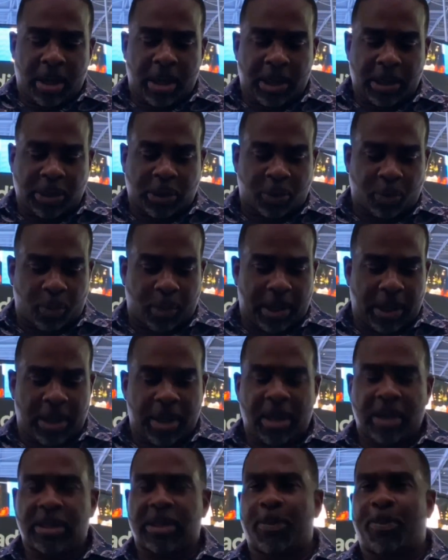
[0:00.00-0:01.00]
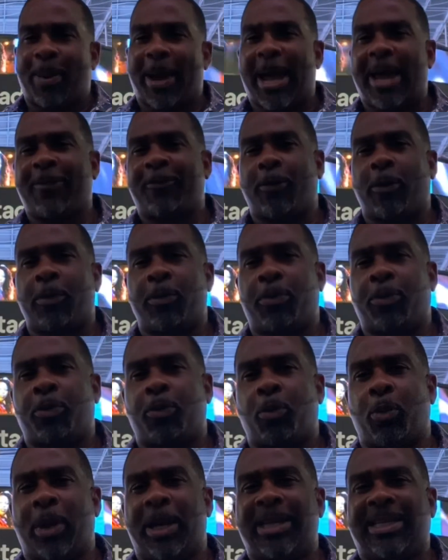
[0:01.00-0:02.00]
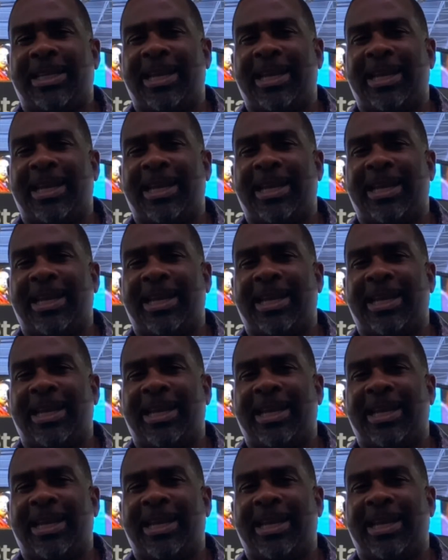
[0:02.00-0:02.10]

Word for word: history to pass for 3